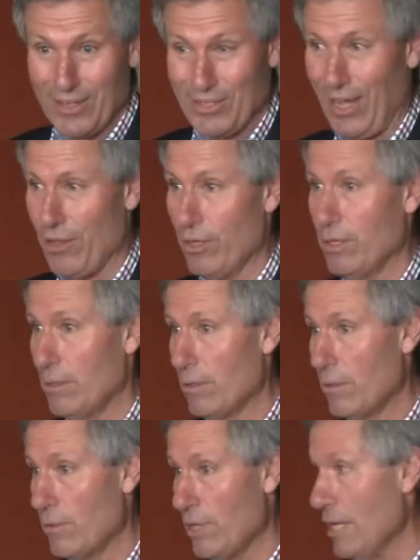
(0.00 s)
so
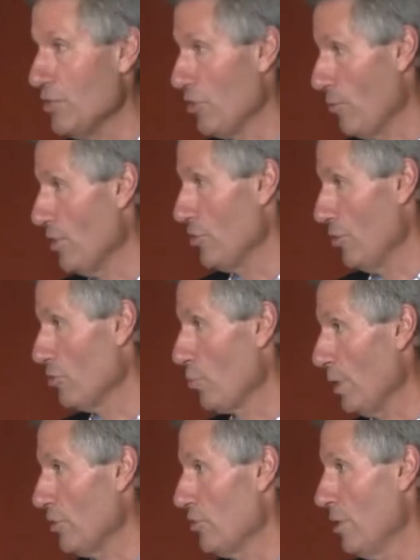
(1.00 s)
that these are issues
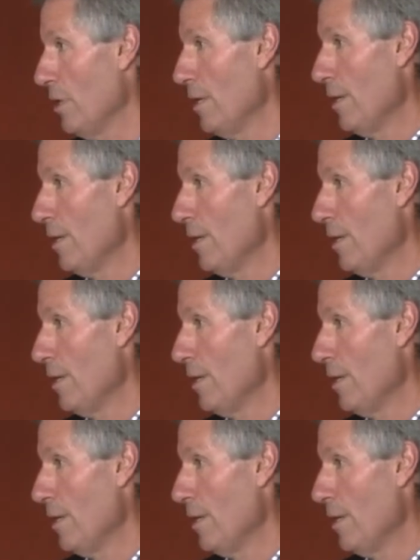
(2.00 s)
which